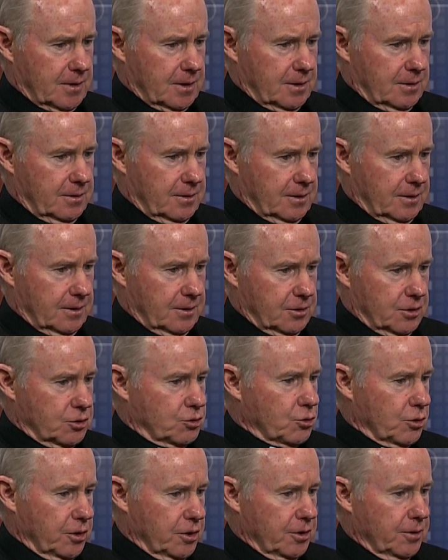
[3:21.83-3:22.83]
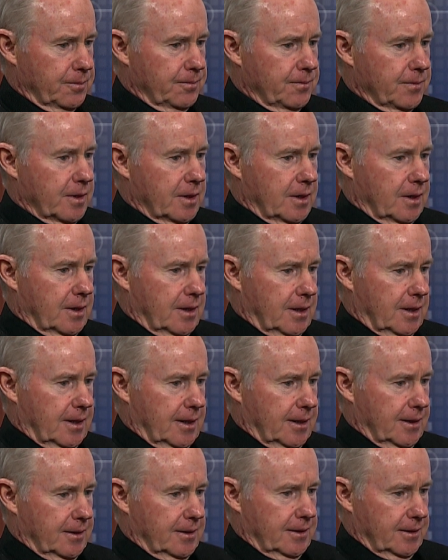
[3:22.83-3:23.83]
you know, the Triduum,
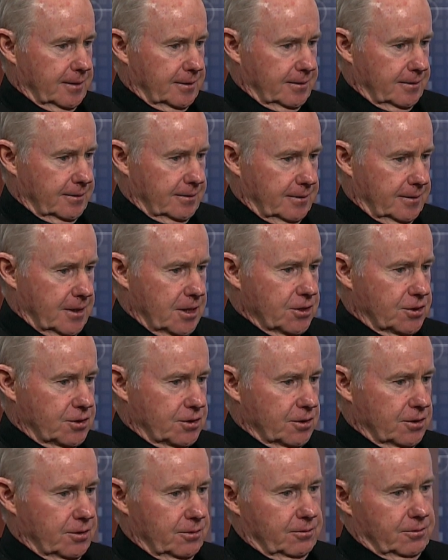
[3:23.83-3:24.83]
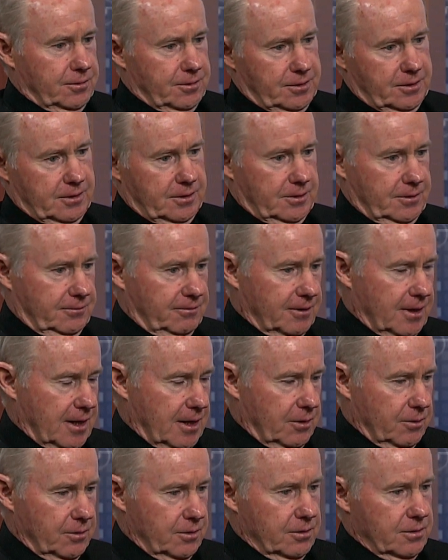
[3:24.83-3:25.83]
and then Easter with the
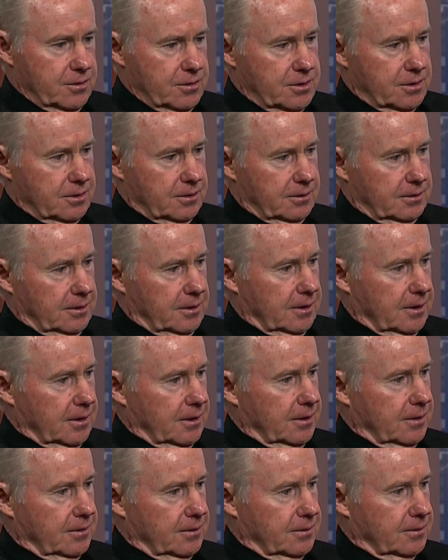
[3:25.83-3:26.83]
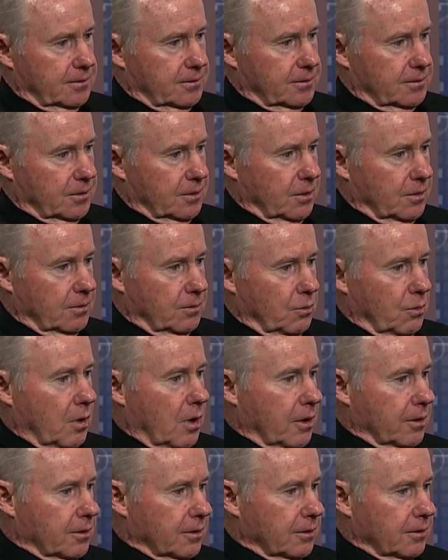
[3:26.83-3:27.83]
flowers and uh, the
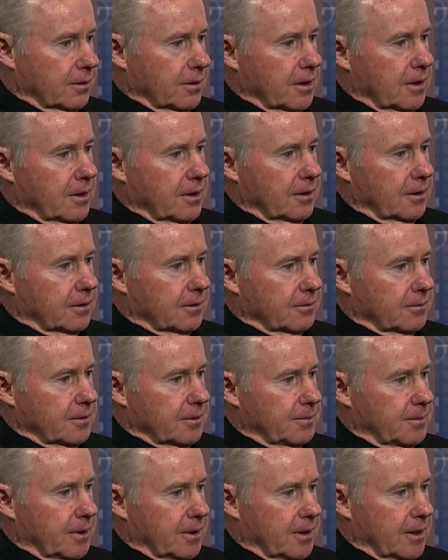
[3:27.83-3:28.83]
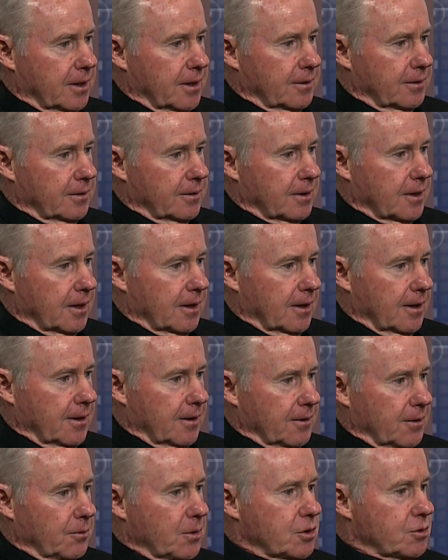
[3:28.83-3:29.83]
water. You know, we begin.
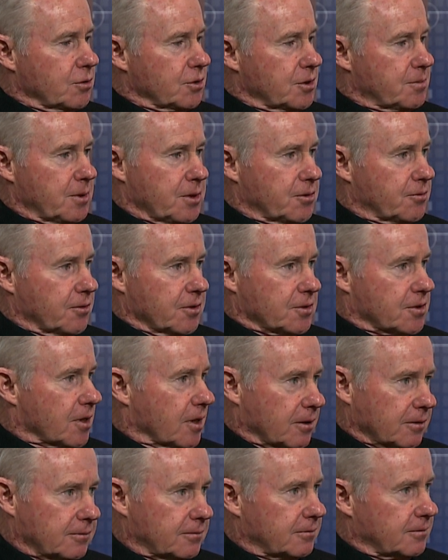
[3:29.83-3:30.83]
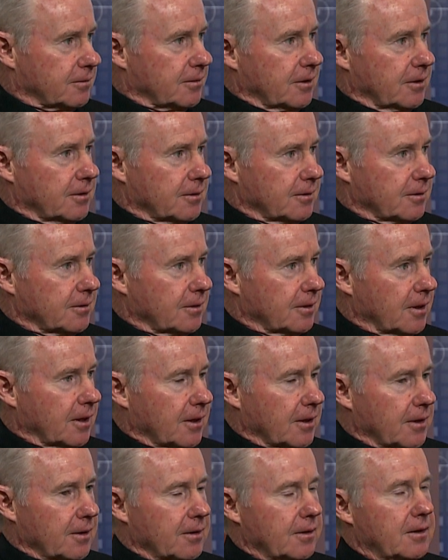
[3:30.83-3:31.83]
Uh, the ritual speaks for itself. You know, right.
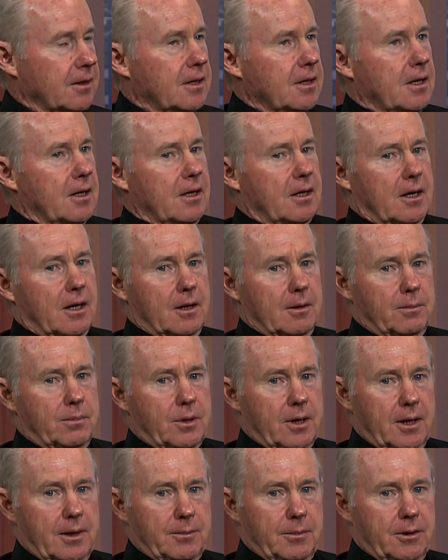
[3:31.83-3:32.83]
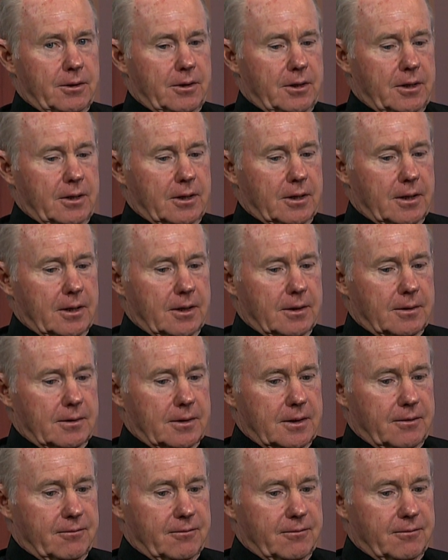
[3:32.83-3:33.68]
Uh, our primary uh,